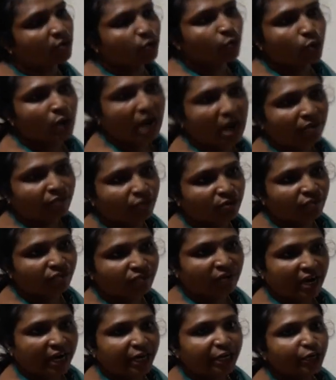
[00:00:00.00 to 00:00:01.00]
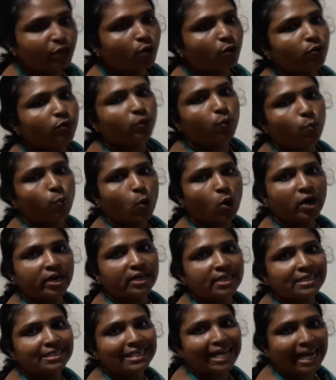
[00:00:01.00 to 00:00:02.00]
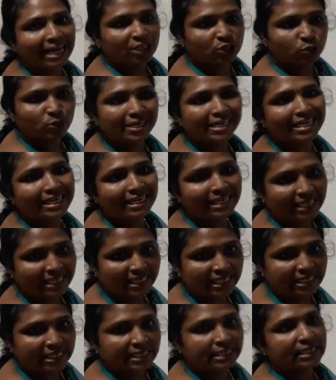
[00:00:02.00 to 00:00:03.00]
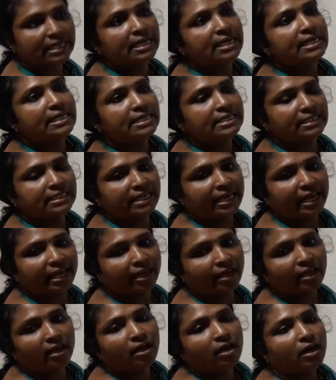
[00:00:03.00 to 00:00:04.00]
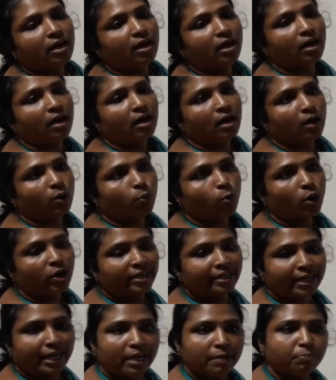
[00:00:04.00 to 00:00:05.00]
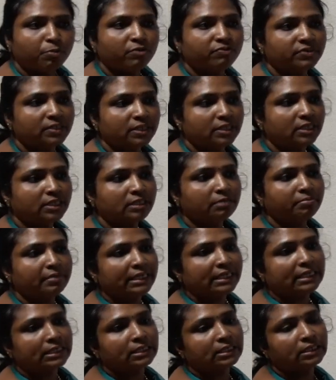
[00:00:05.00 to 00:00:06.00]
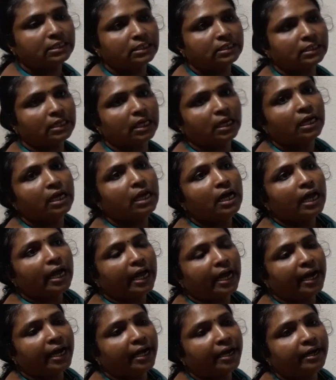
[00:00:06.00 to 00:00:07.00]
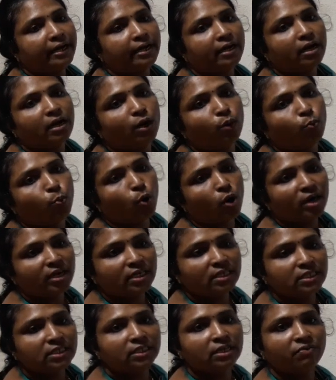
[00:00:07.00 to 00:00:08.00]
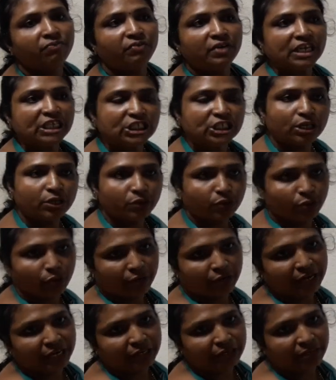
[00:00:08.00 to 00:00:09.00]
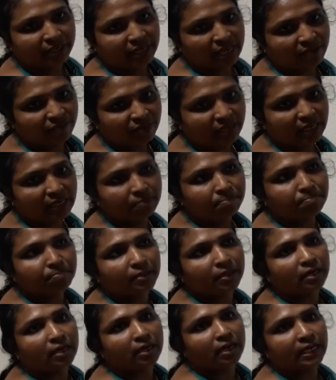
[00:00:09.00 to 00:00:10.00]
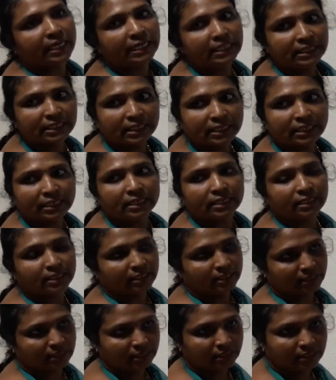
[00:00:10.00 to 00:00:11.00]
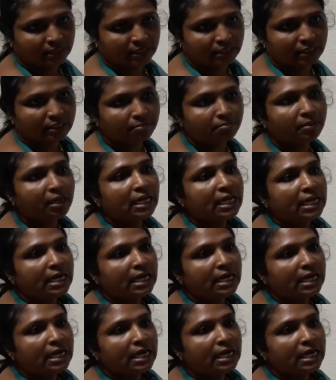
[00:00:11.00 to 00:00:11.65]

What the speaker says: you have to find out what is actually needed. Say what type of system it is, and what is the feature you are going to develop in the system.